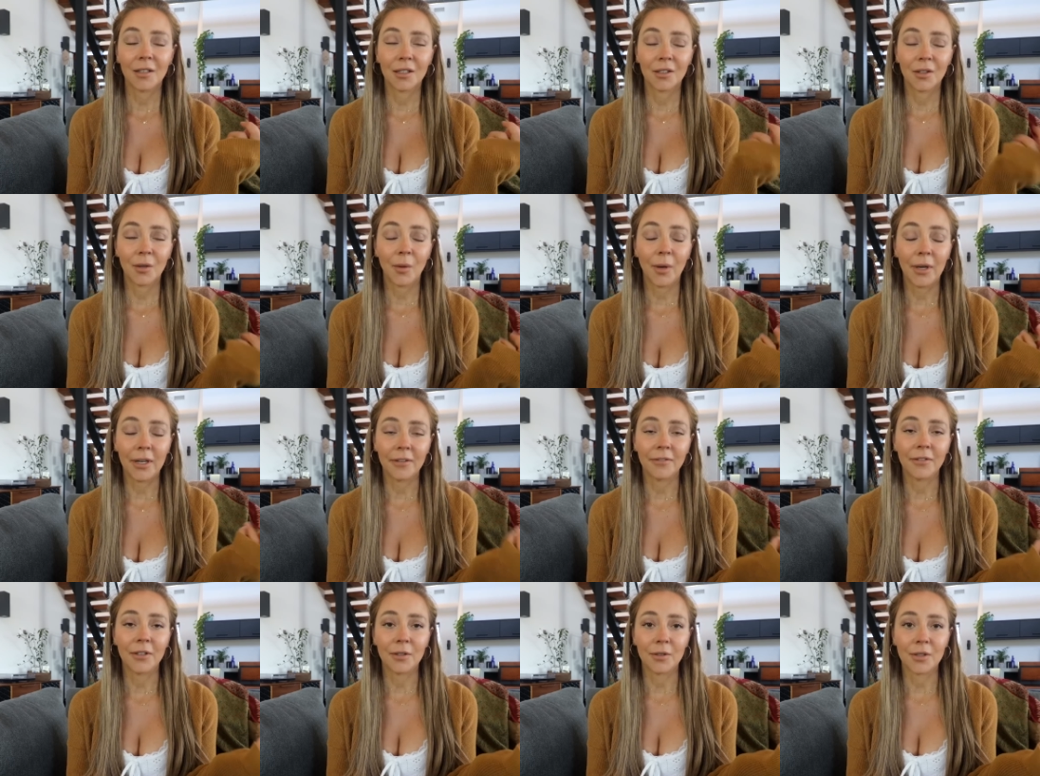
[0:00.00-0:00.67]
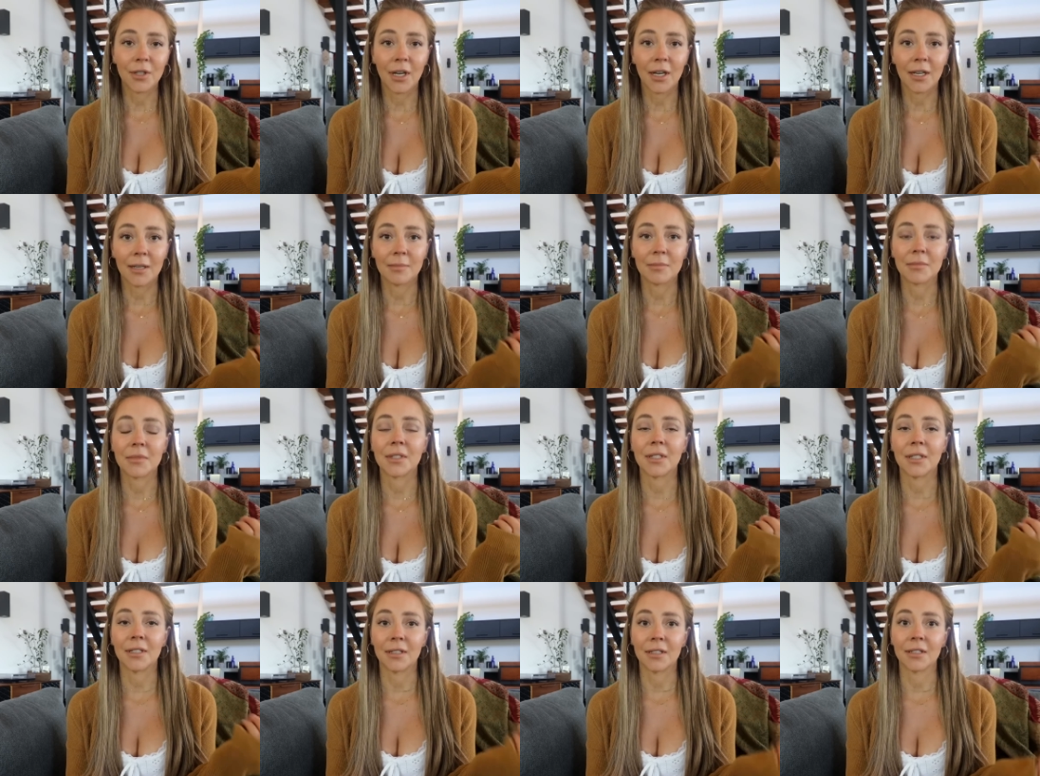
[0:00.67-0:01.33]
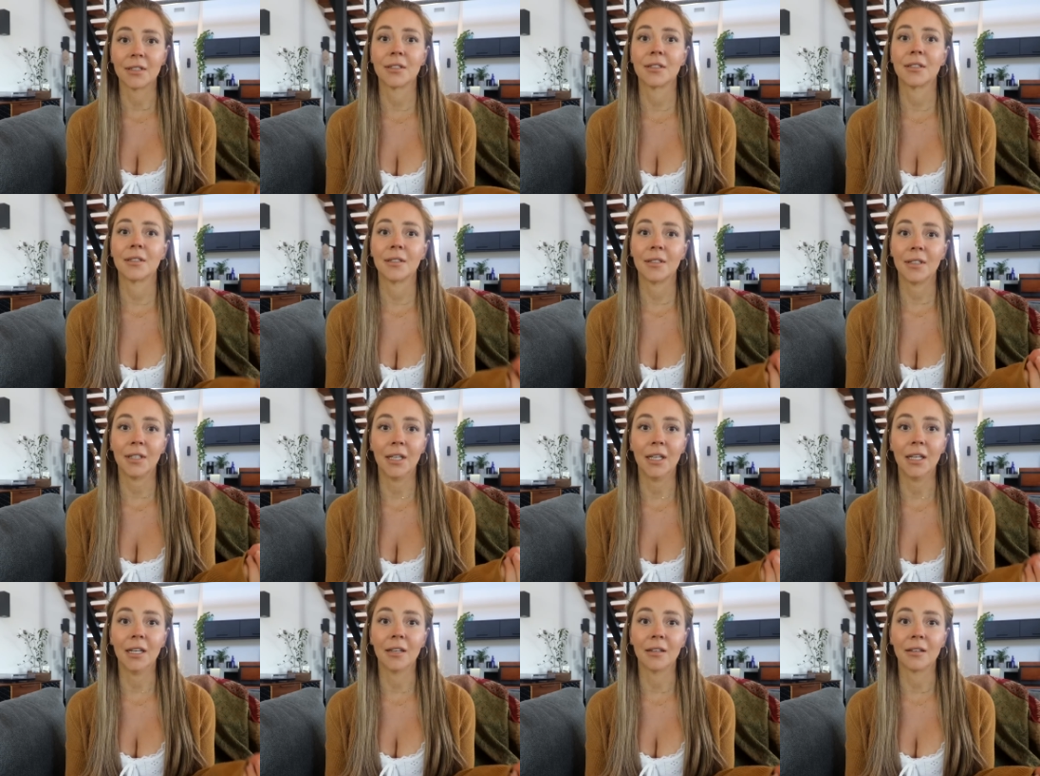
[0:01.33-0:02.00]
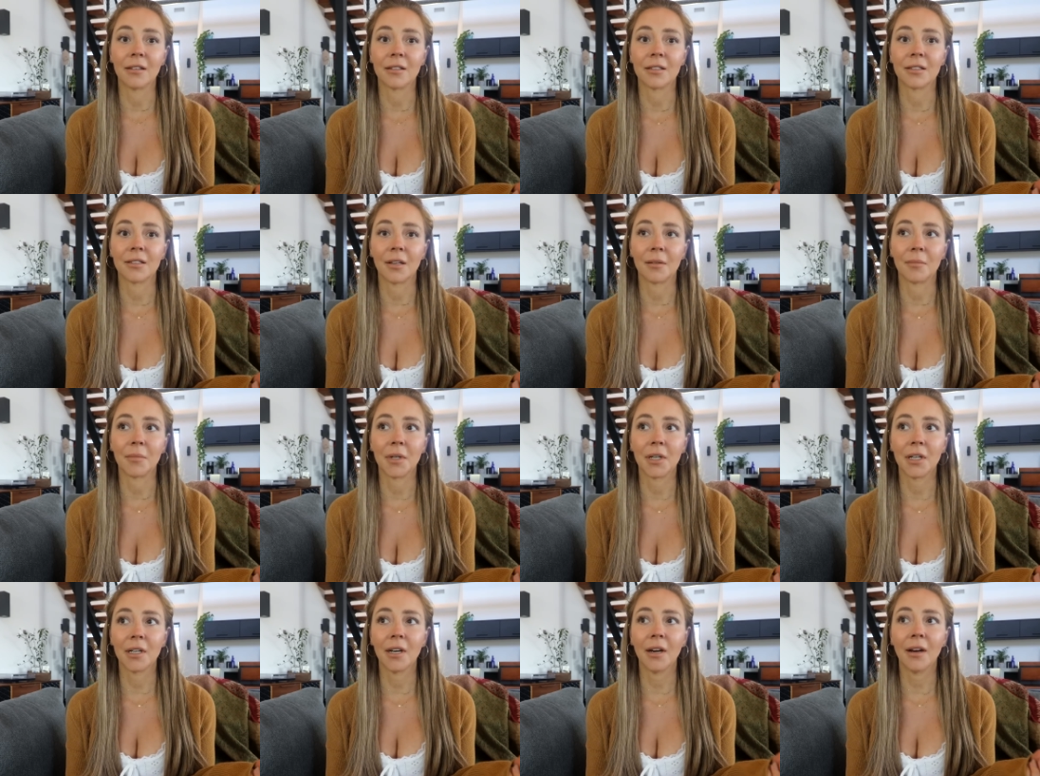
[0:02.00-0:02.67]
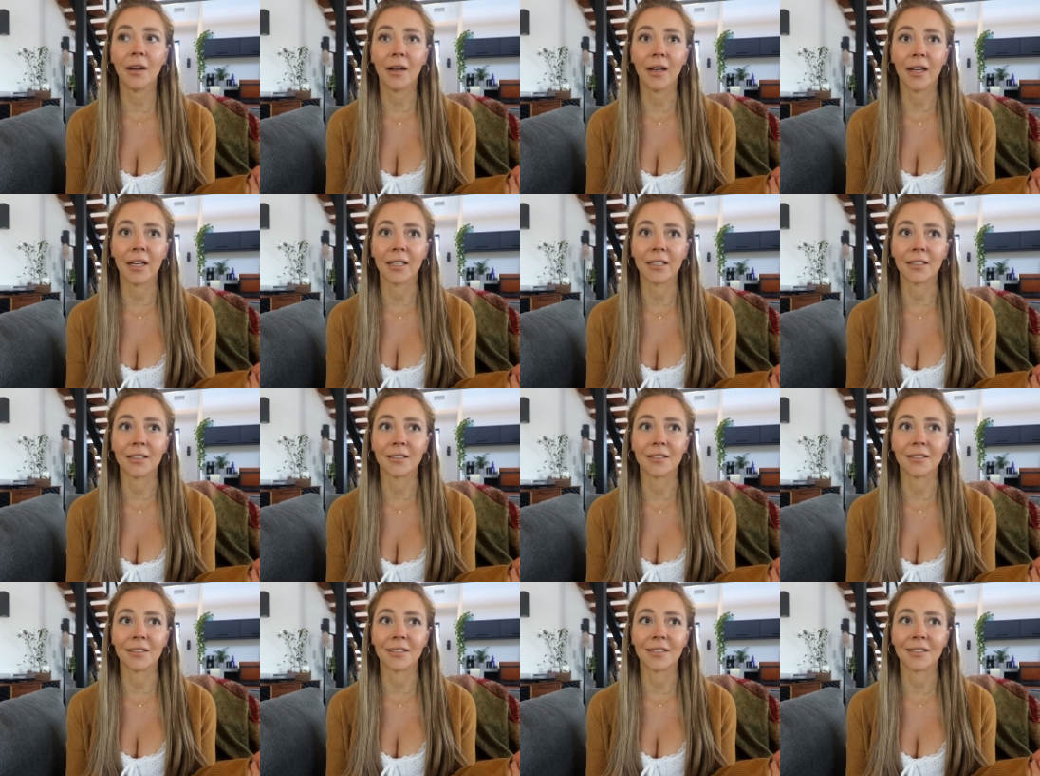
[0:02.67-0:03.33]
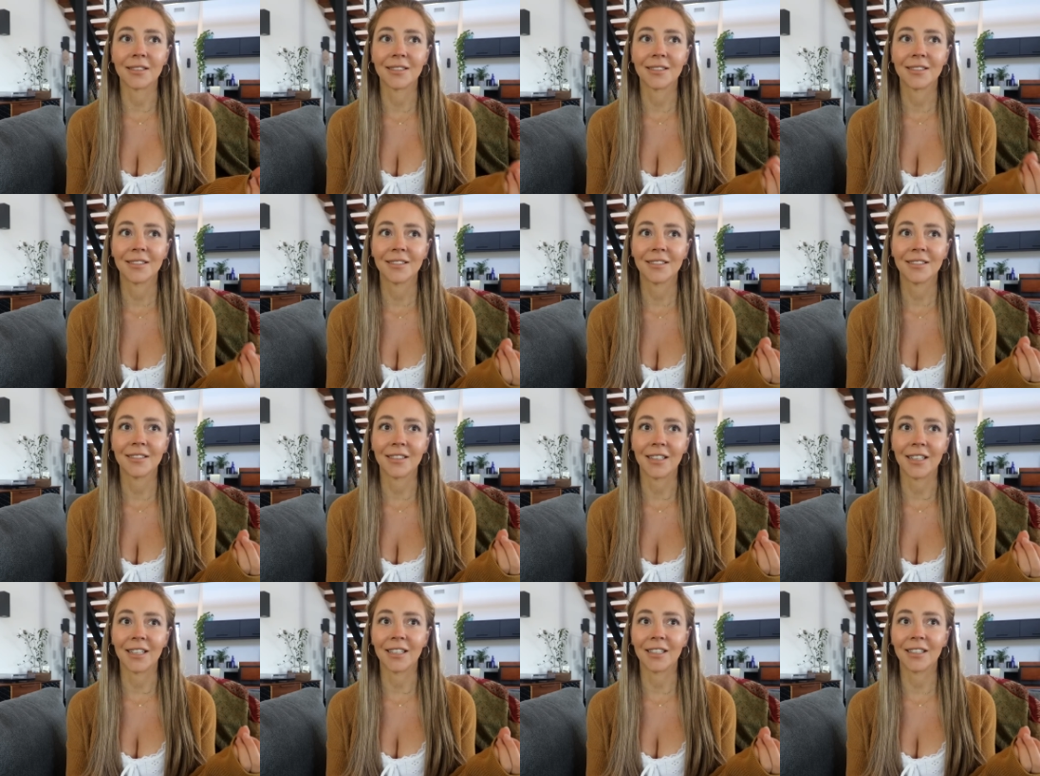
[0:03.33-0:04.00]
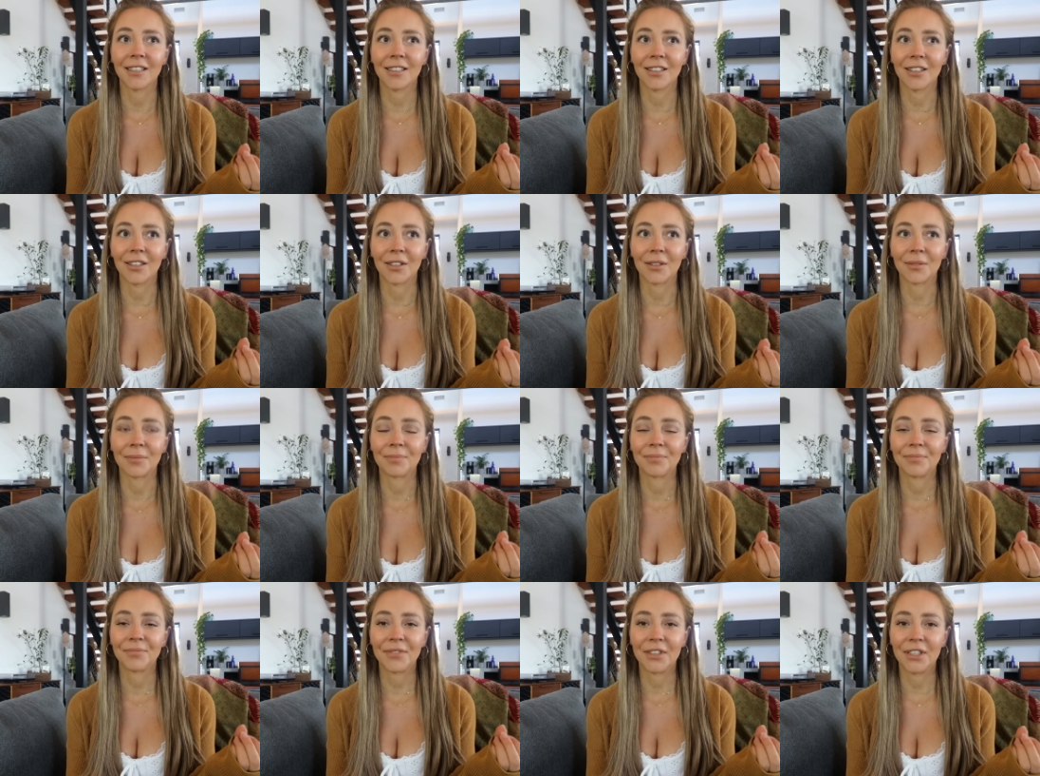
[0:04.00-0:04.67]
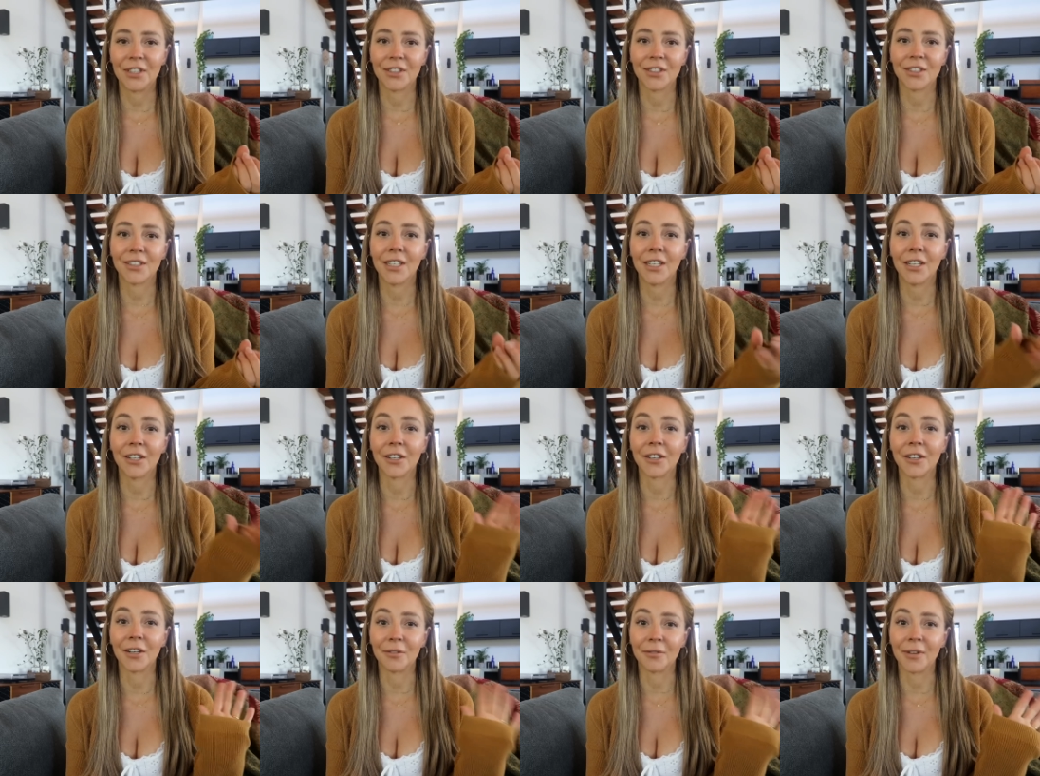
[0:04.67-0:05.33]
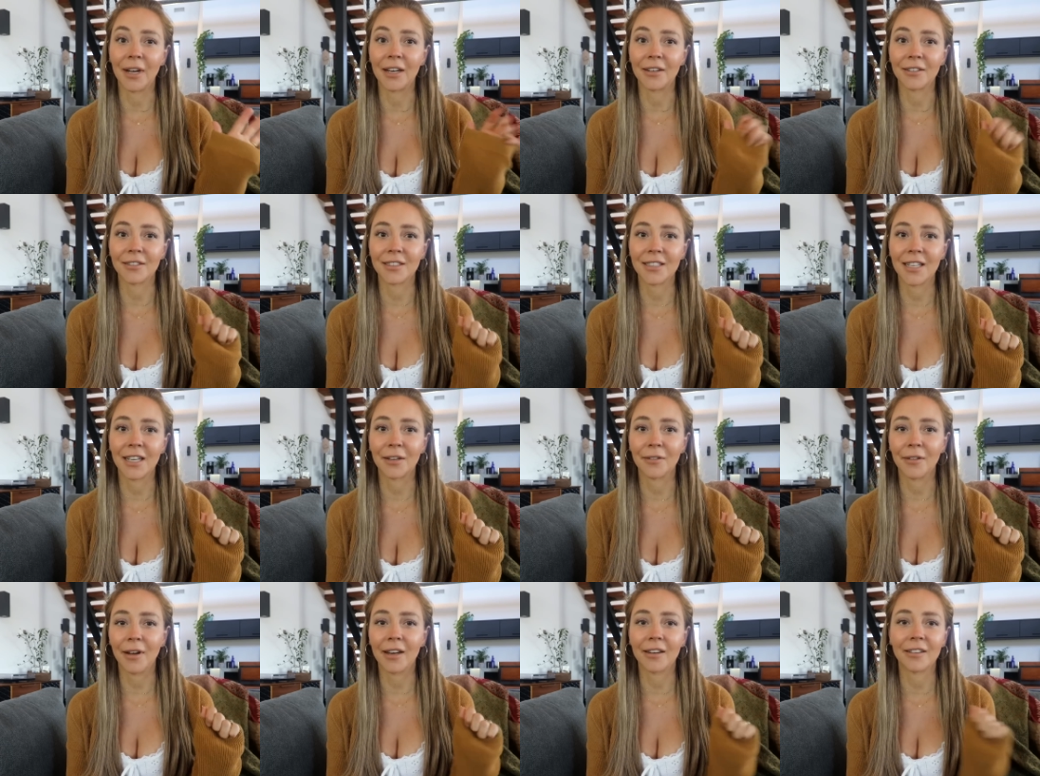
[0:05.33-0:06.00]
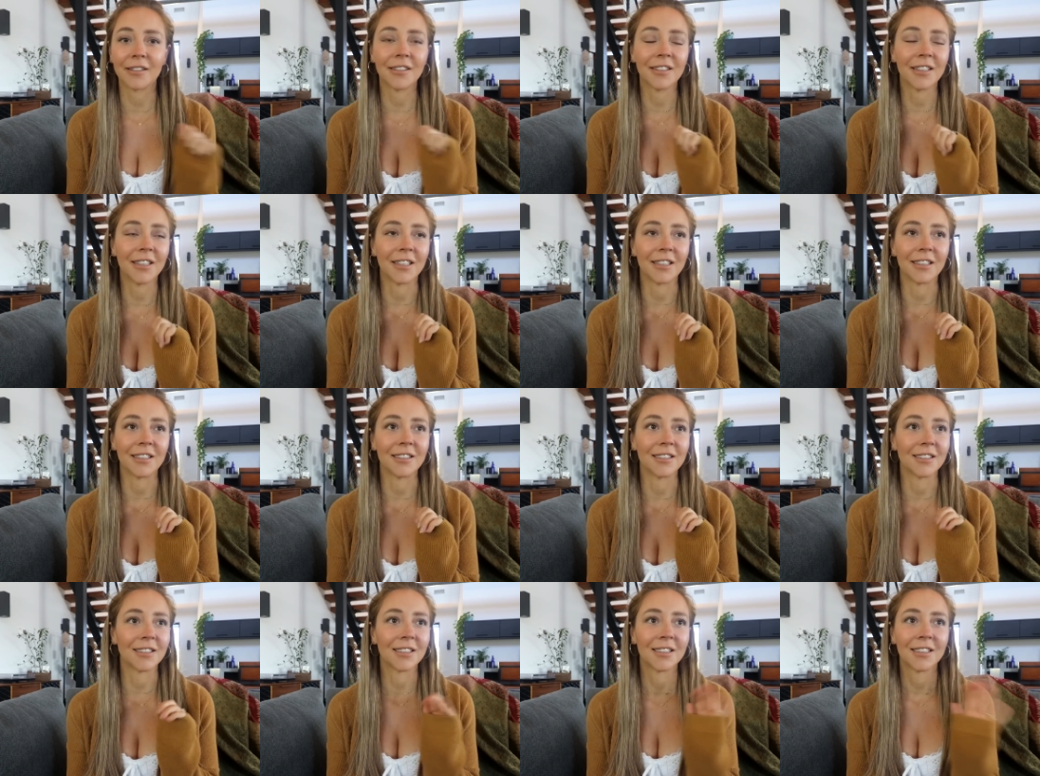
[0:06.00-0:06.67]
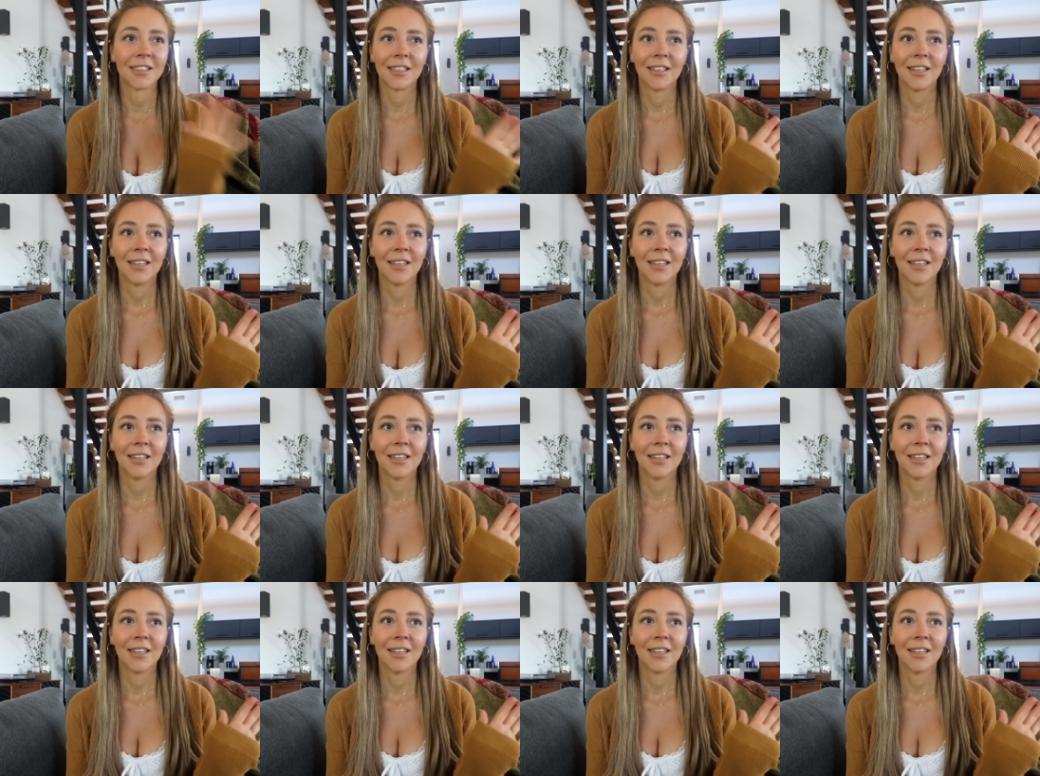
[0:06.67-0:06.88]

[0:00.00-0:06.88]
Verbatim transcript: quite a few times in the heat of the summer, and like, you know, you just hear a rattlesnake rattle and